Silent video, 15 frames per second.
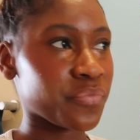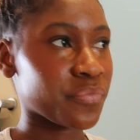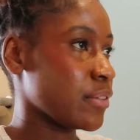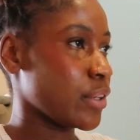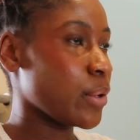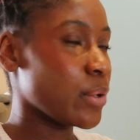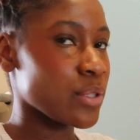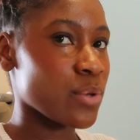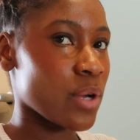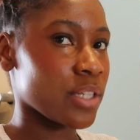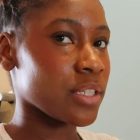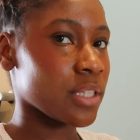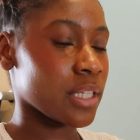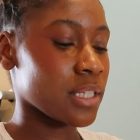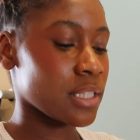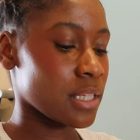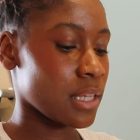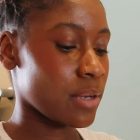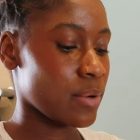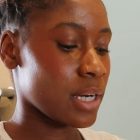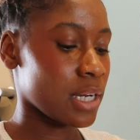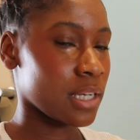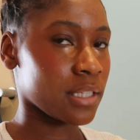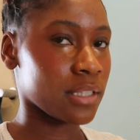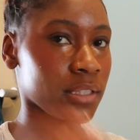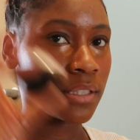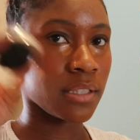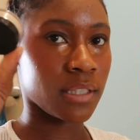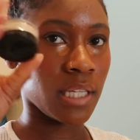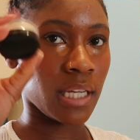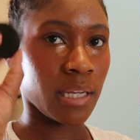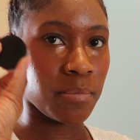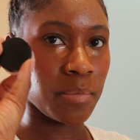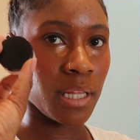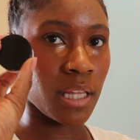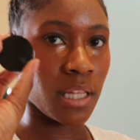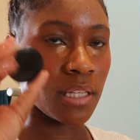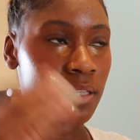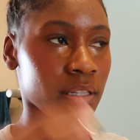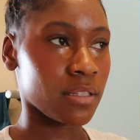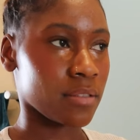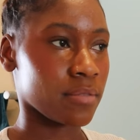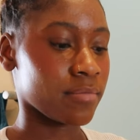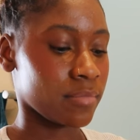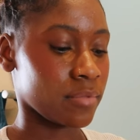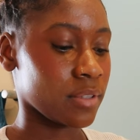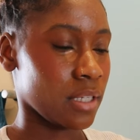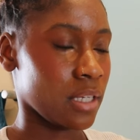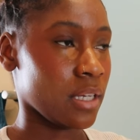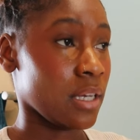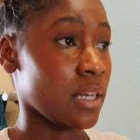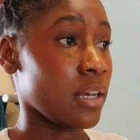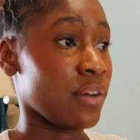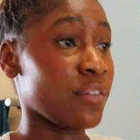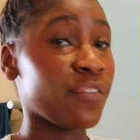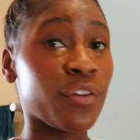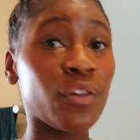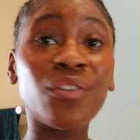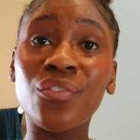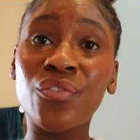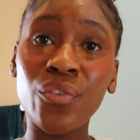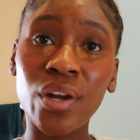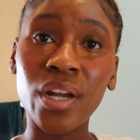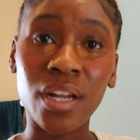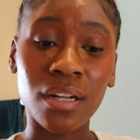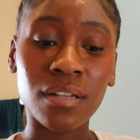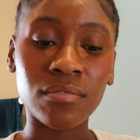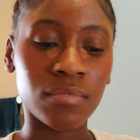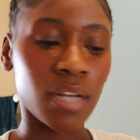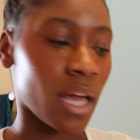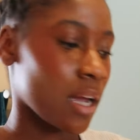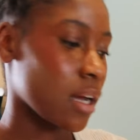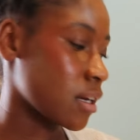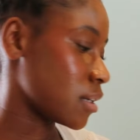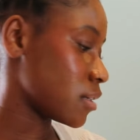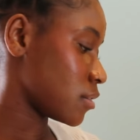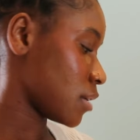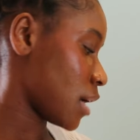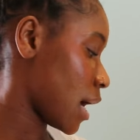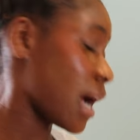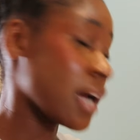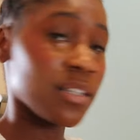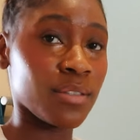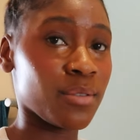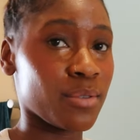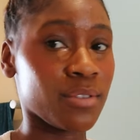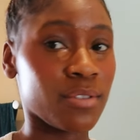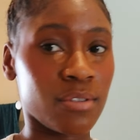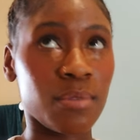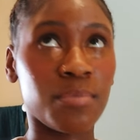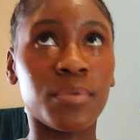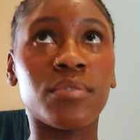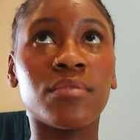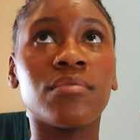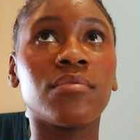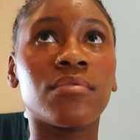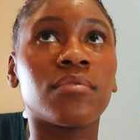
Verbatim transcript: If anyone's watching this and they want to get me this, feel free. Like, I actually won't stop you.